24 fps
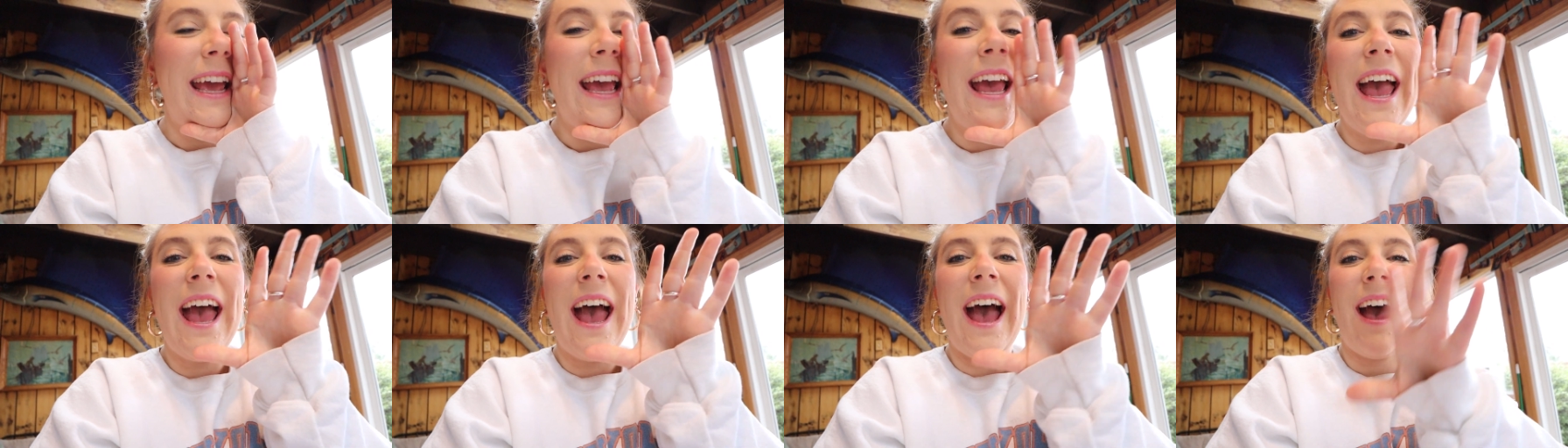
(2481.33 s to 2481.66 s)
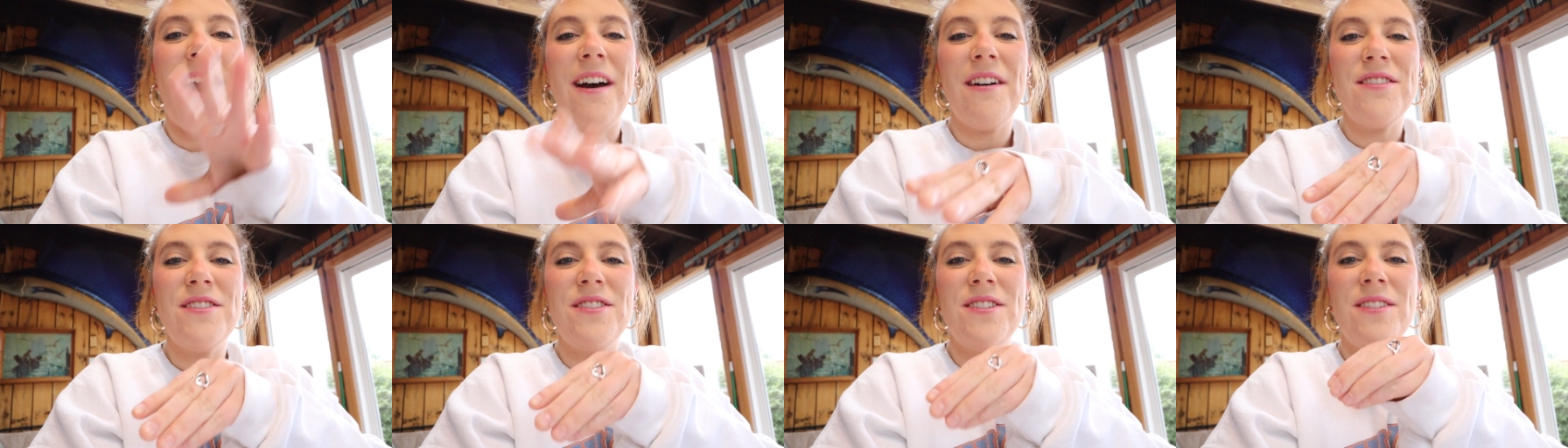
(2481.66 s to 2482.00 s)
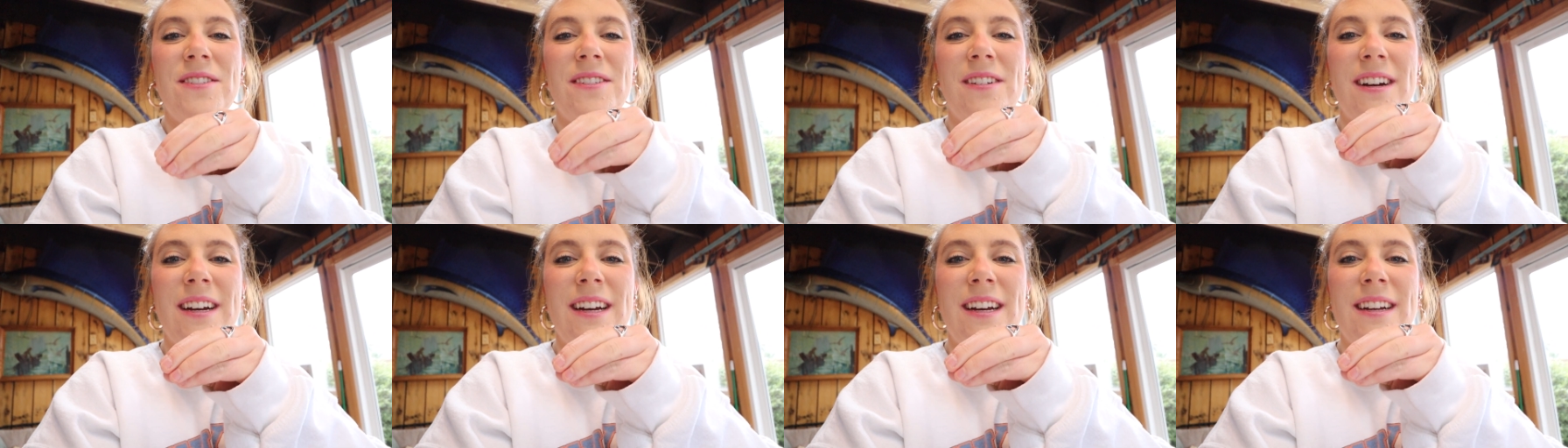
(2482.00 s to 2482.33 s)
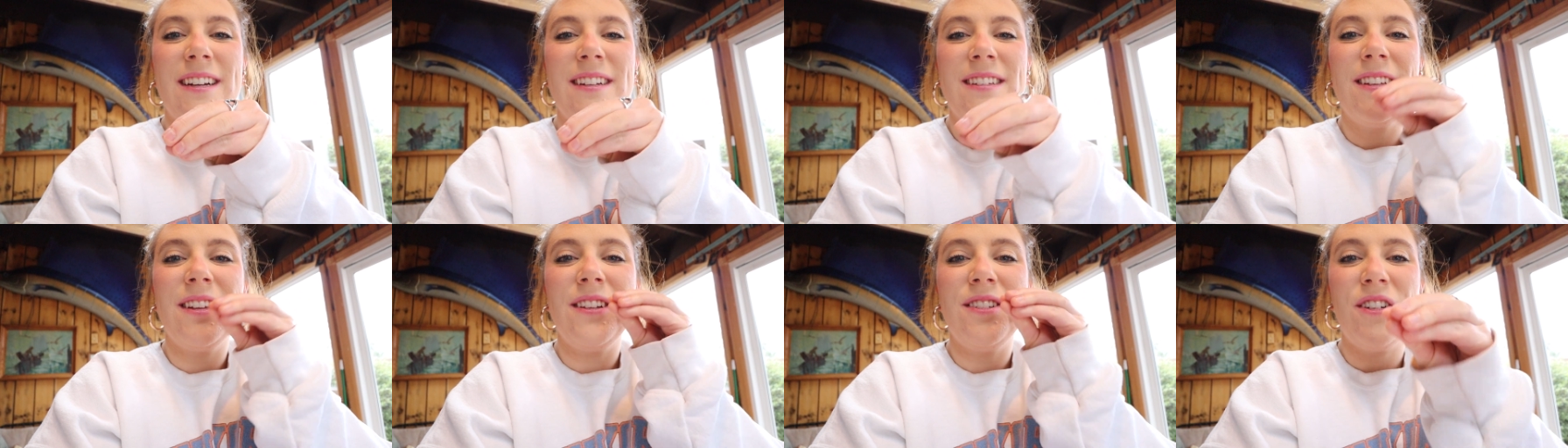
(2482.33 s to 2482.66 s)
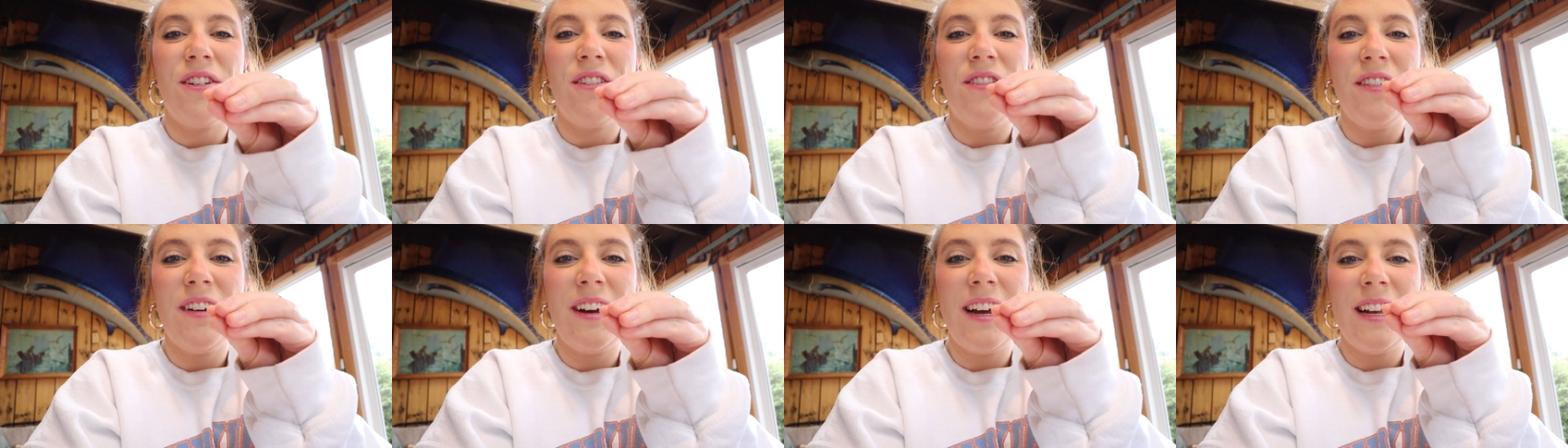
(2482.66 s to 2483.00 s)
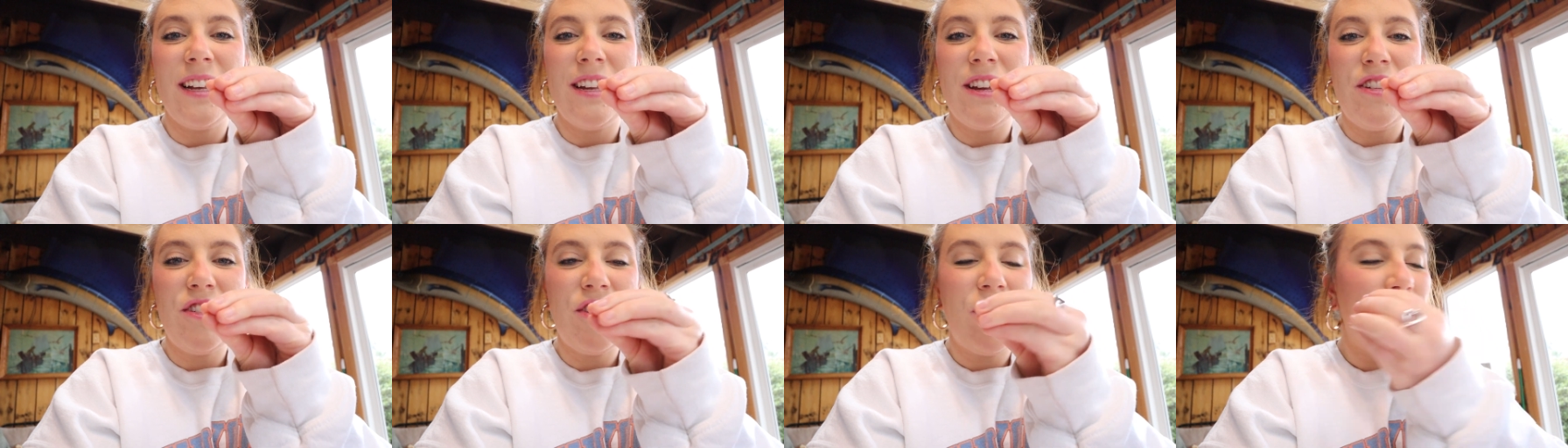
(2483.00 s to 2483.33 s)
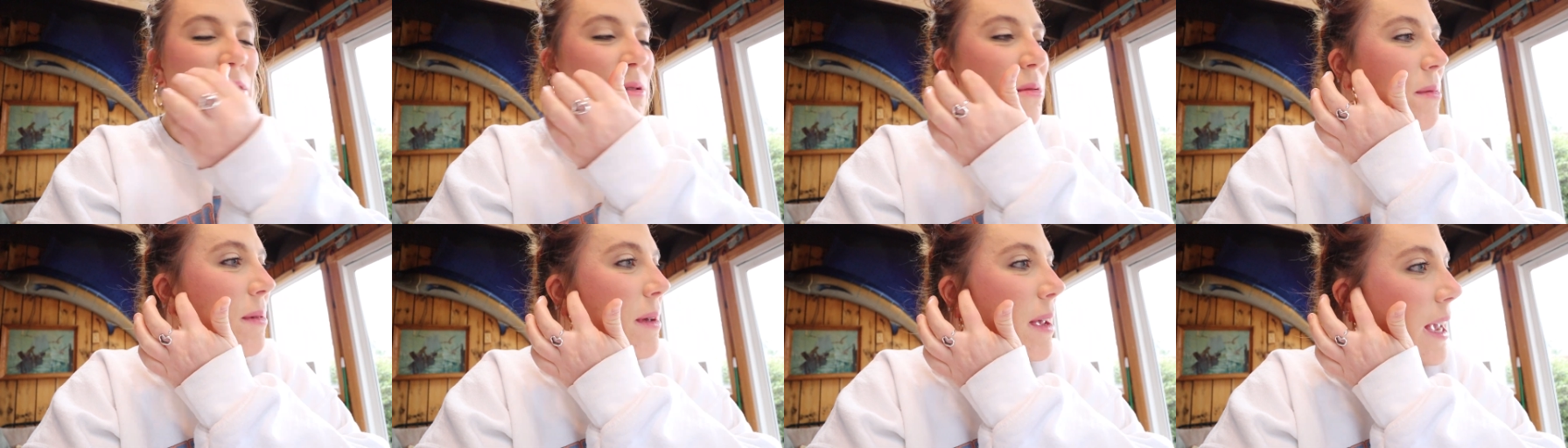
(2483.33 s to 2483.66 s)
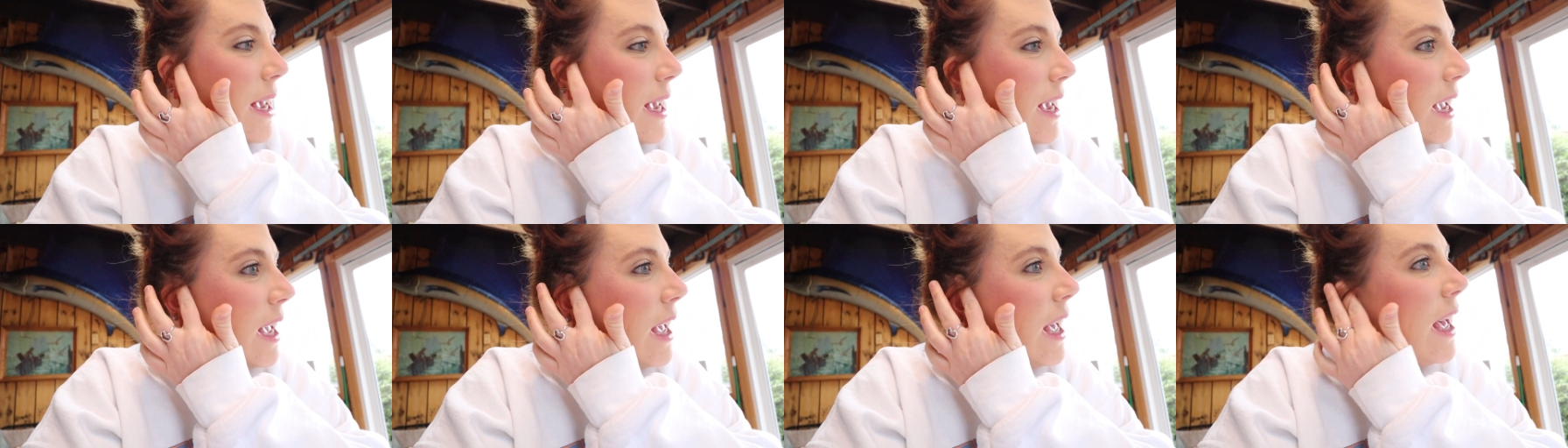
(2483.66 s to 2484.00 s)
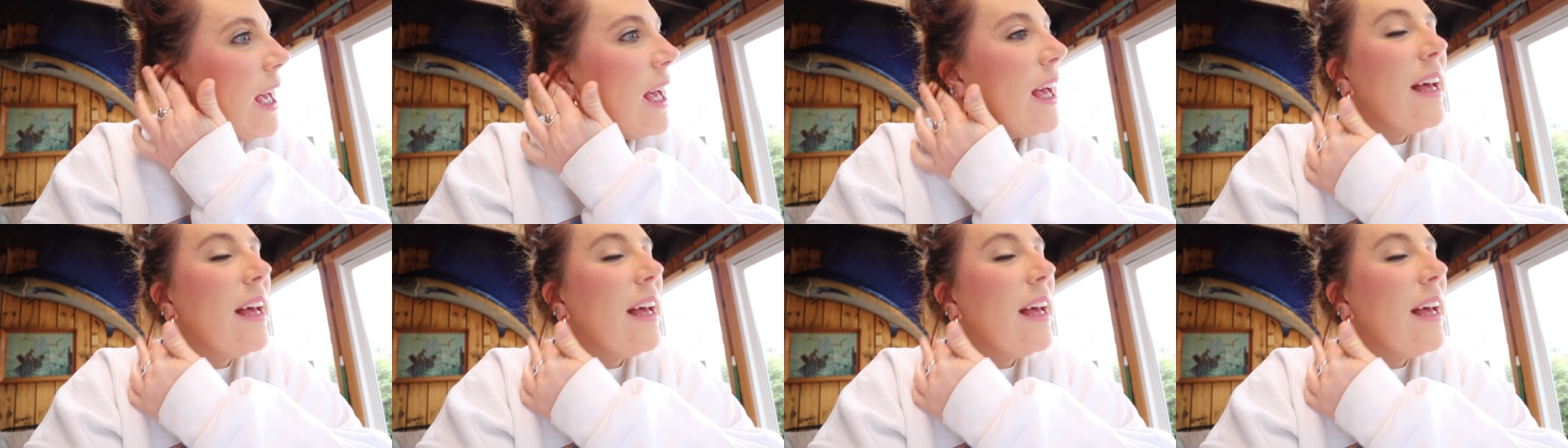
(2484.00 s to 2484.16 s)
How's yours? Don't forget to show me.